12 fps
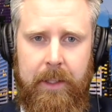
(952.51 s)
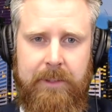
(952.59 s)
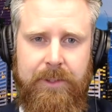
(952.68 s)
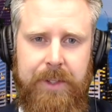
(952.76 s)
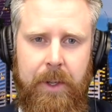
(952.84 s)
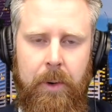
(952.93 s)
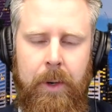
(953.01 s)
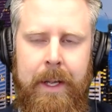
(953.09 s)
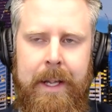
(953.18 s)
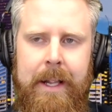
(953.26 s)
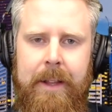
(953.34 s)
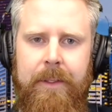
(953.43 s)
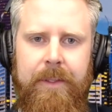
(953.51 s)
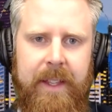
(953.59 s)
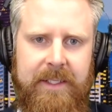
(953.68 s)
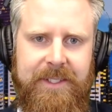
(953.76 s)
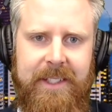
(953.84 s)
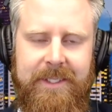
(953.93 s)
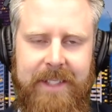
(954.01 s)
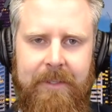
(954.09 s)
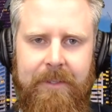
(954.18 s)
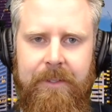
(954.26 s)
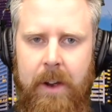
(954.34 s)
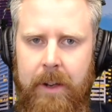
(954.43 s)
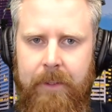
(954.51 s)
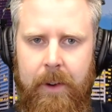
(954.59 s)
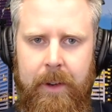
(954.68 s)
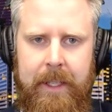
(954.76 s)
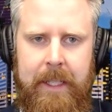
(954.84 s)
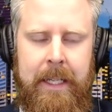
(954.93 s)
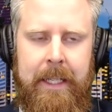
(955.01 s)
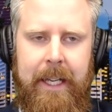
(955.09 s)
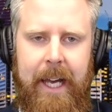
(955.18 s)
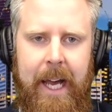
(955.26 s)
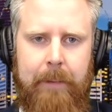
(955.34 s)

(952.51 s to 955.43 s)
And so this is a very, very